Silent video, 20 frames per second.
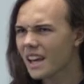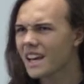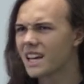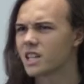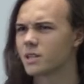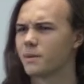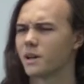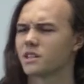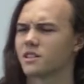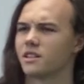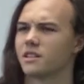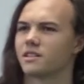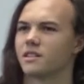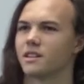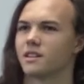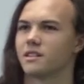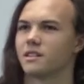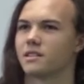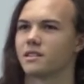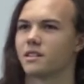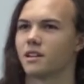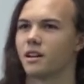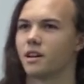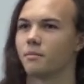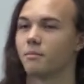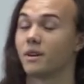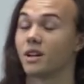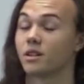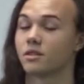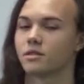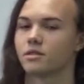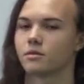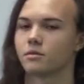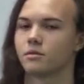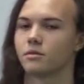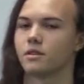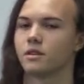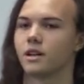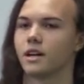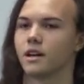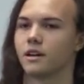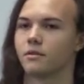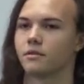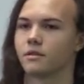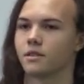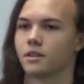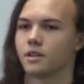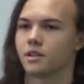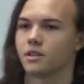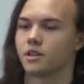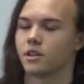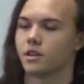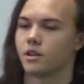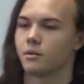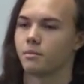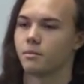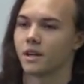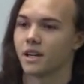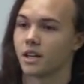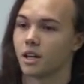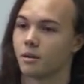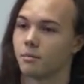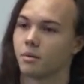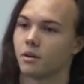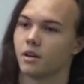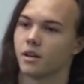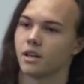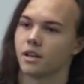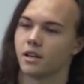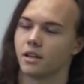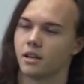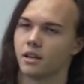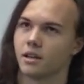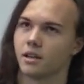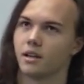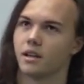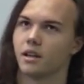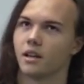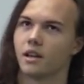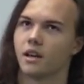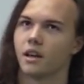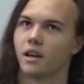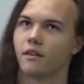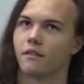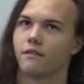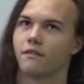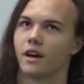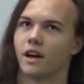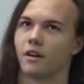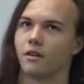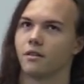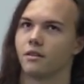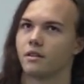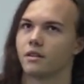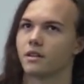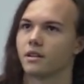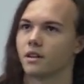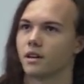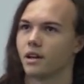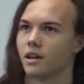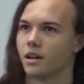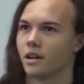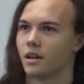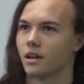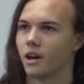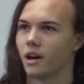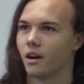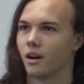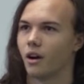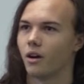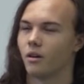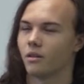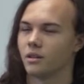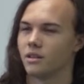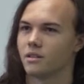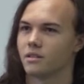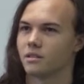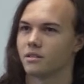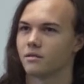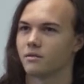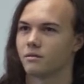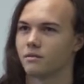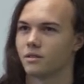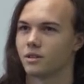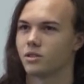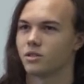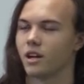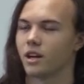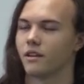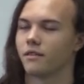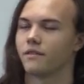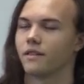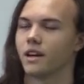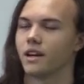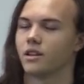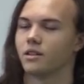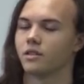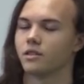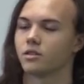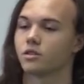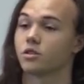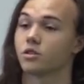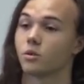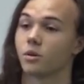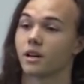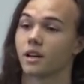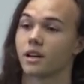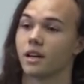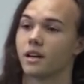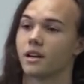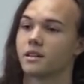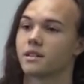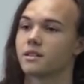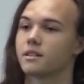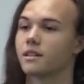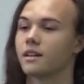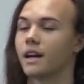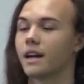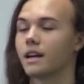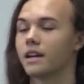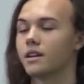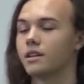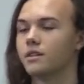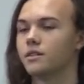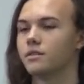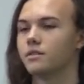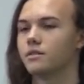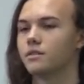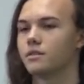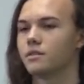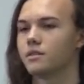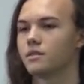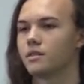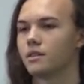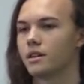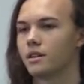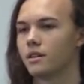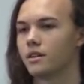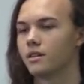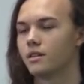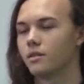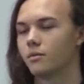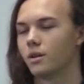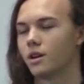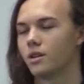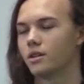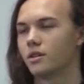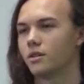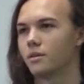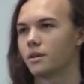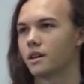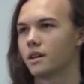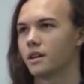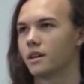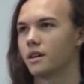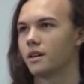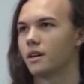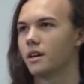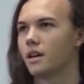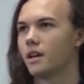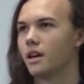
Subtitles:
especially since middle school. I really started to pick up on it and found I always would try to find little shortcuts that I could use while doing it,